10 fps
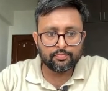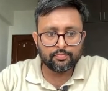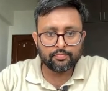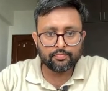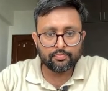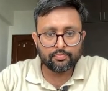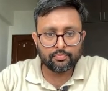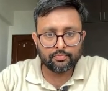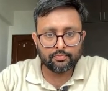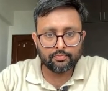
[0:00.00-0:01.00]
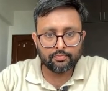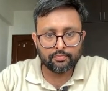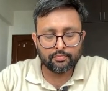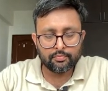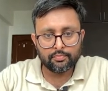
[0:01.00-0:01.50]

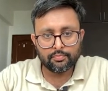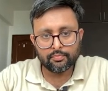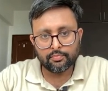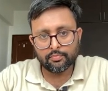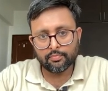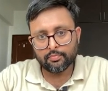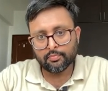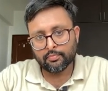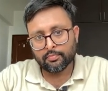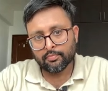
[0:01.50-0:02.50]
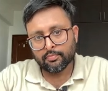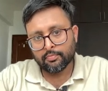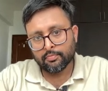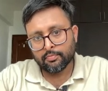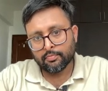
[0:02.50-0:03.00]

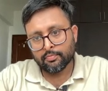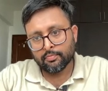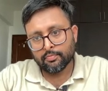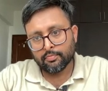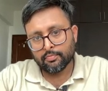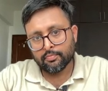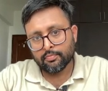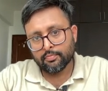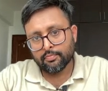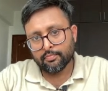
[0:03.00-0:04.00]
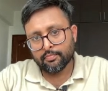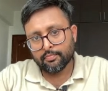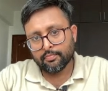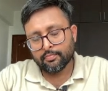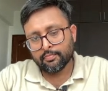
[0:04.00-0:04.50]

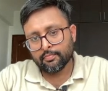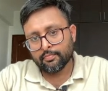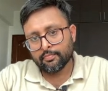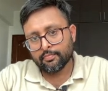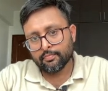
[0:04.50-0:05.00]
(silence)